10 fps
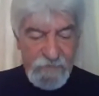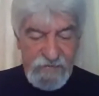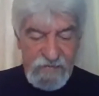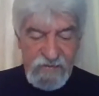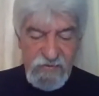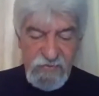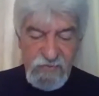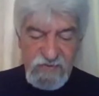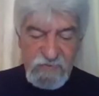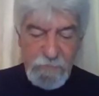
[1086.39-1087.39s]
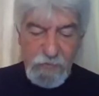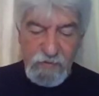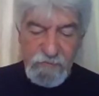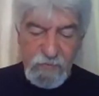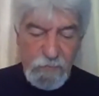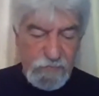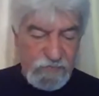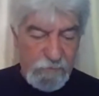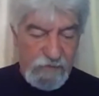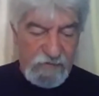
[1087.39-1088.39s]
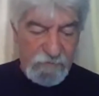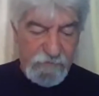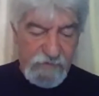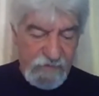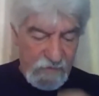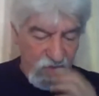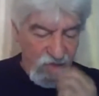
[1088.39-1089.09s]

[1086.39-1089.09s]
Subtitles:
Then he uses part of the wood to make a fire,